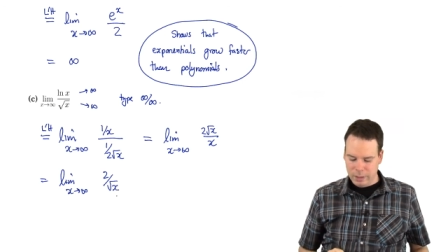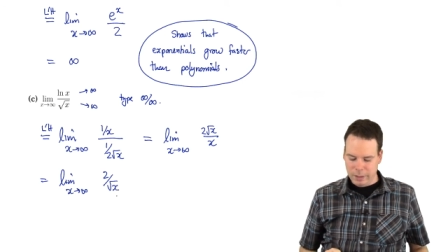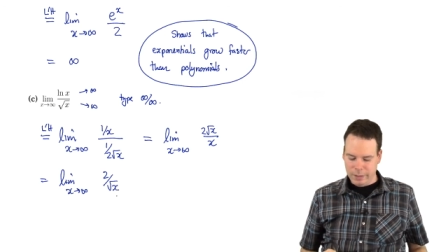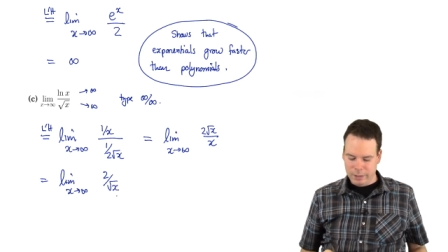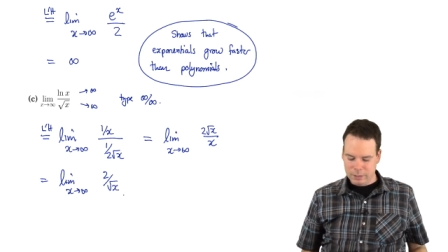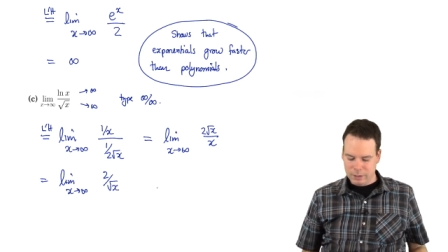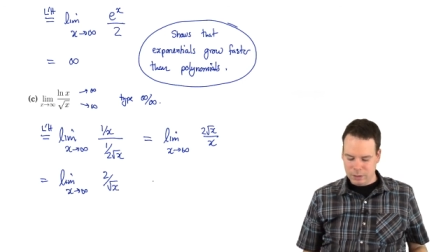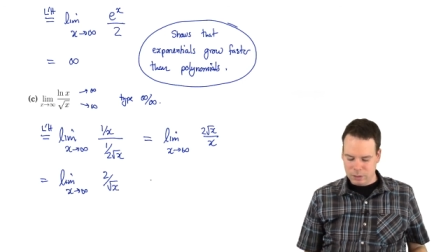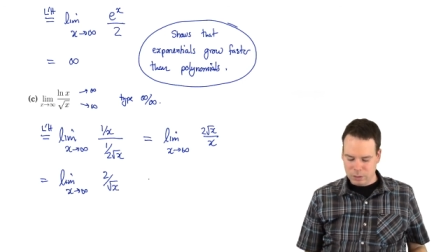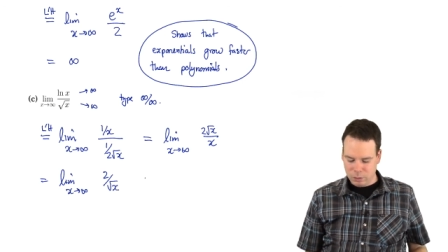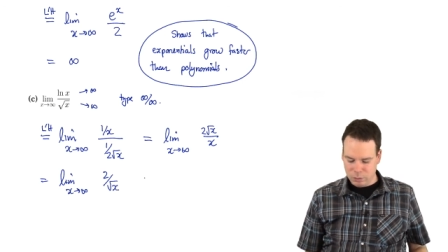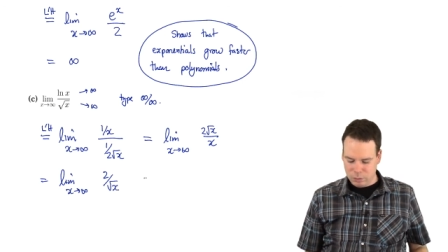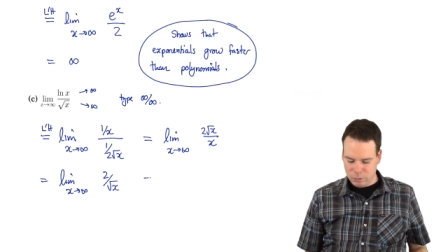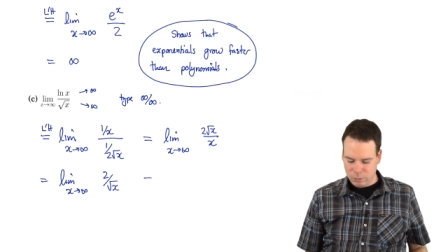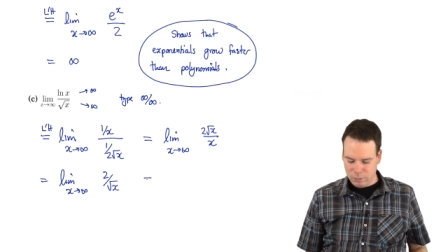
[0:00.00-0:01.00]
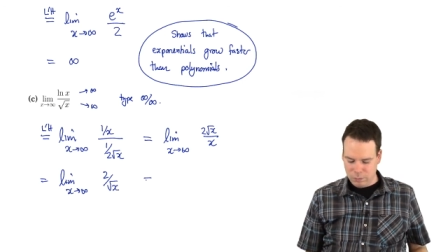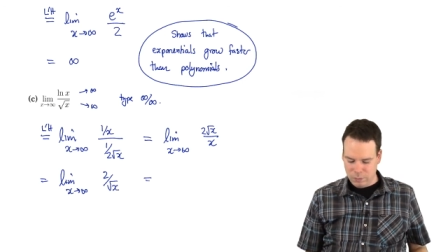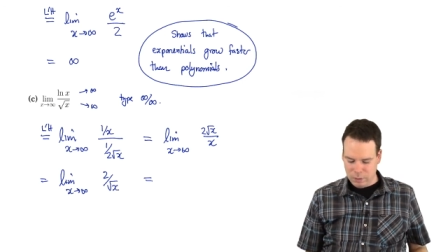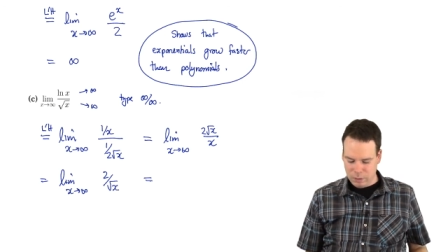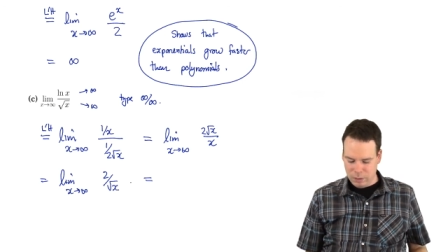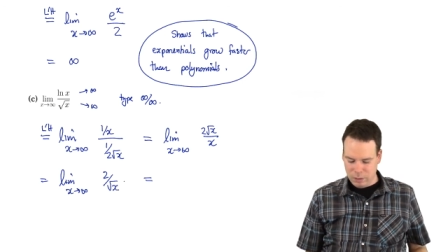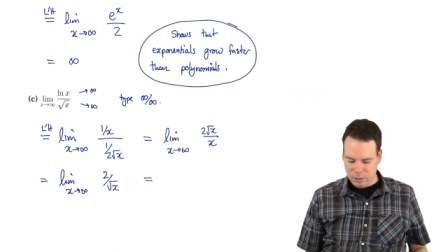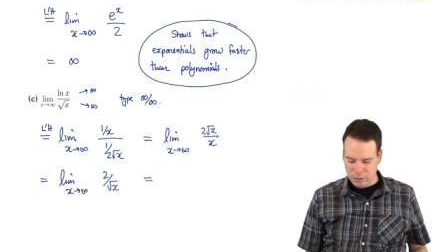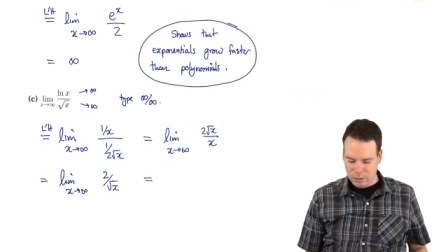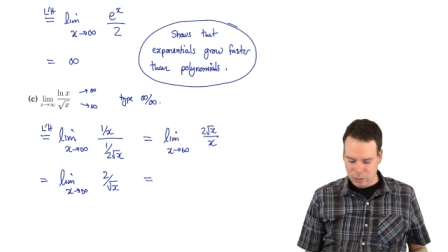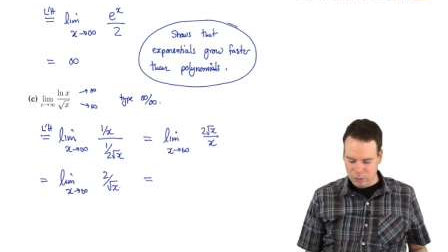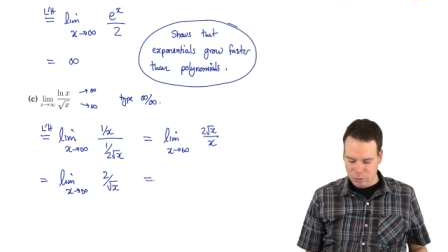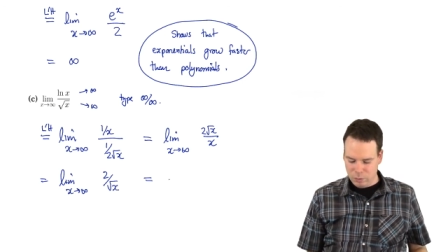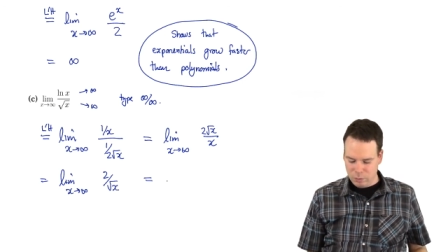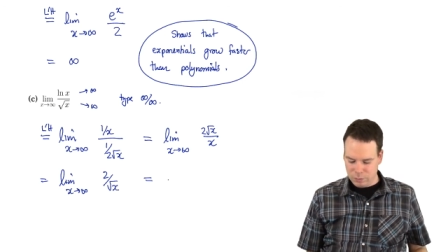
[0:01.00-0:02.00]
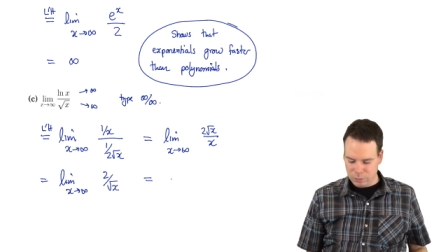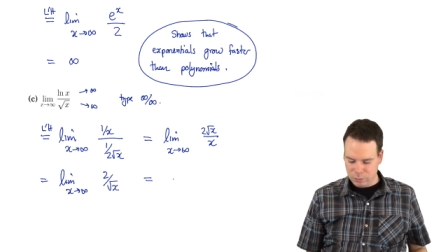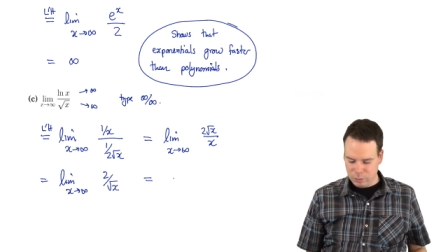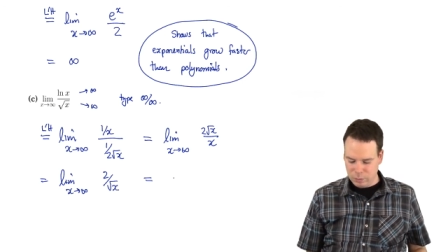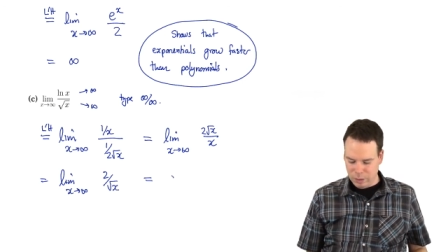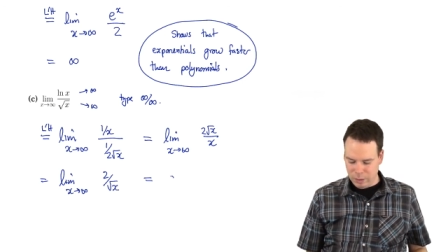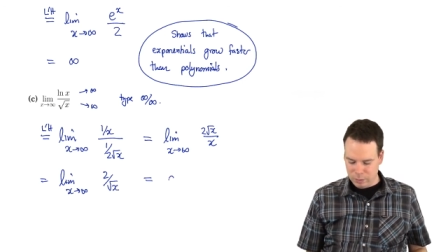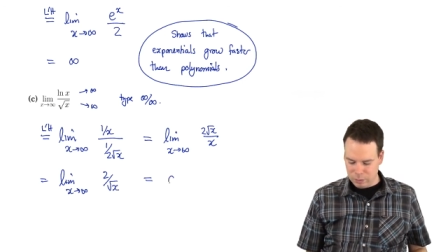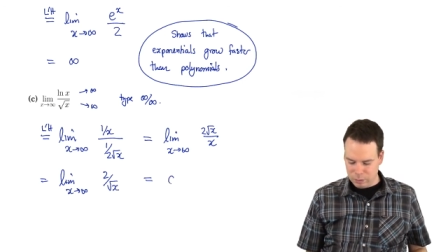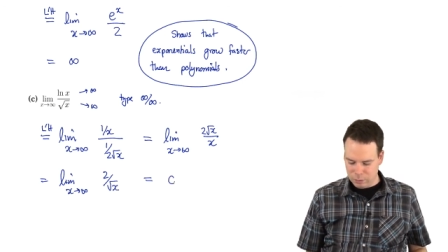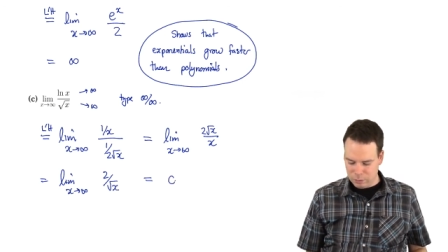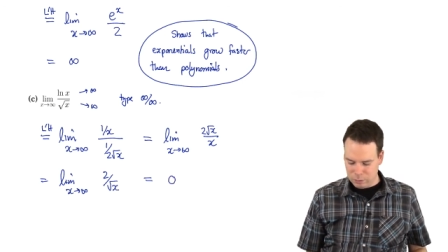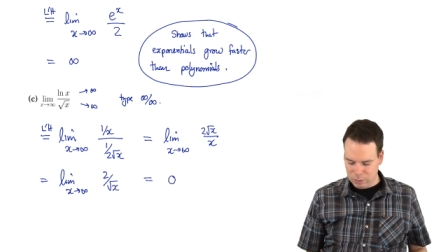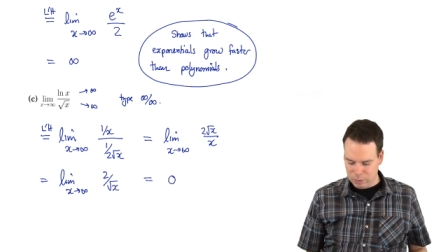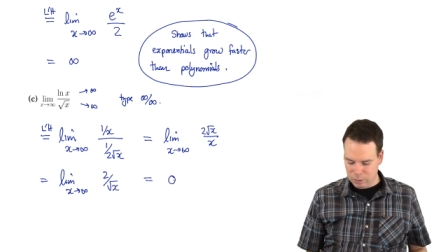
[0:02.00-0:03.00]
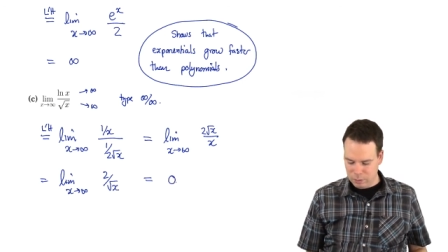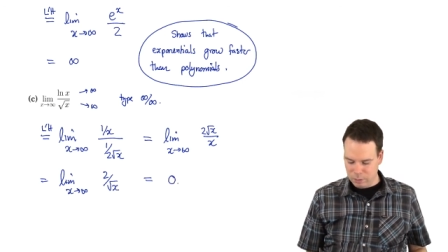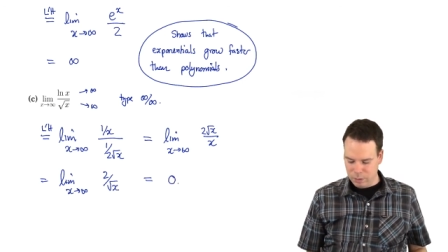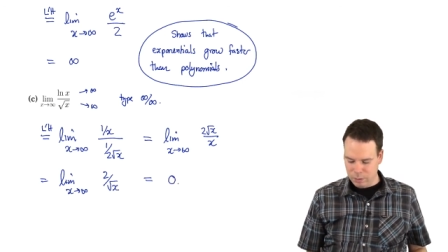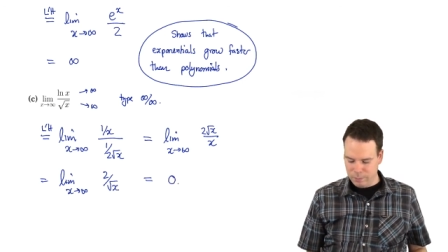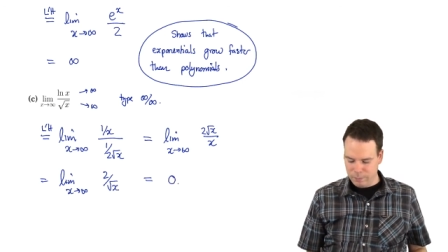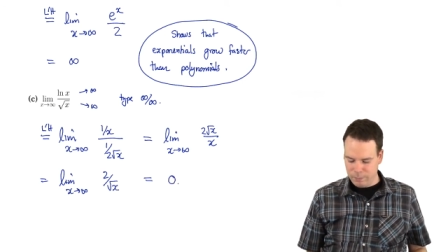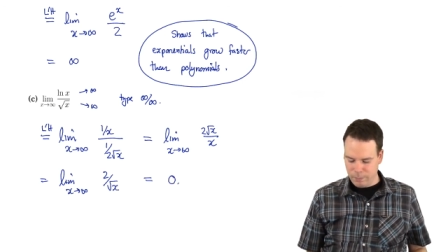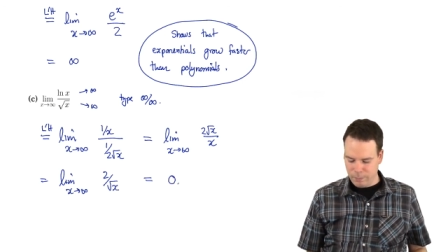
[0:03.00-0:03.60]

As x goes to infinity, 2 over root x goes to 0.